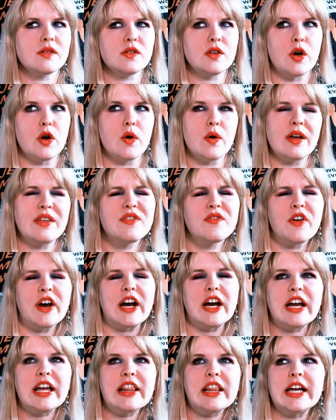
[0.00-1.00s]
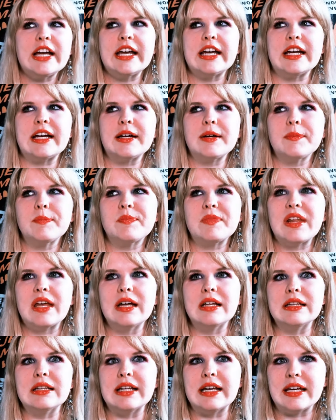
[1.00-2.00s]
So it's very like
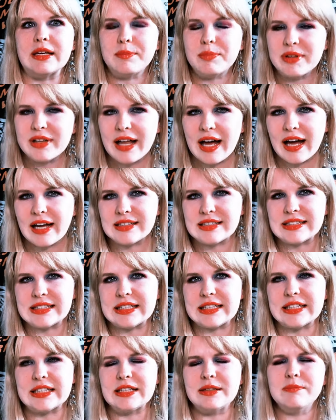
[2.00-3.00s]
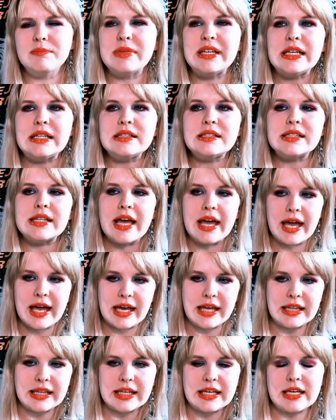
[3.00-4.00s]
Lake Placid meets
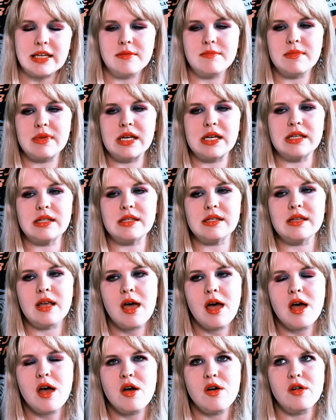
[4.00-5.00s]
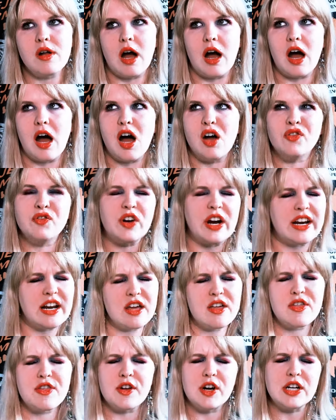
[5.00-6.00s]
Alien meets
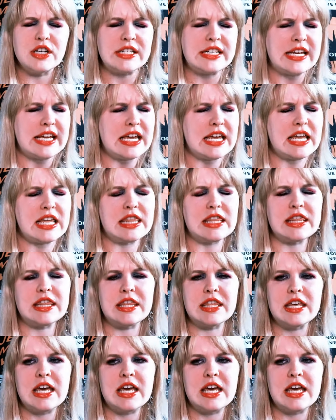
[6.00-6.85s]
Friday the 13th,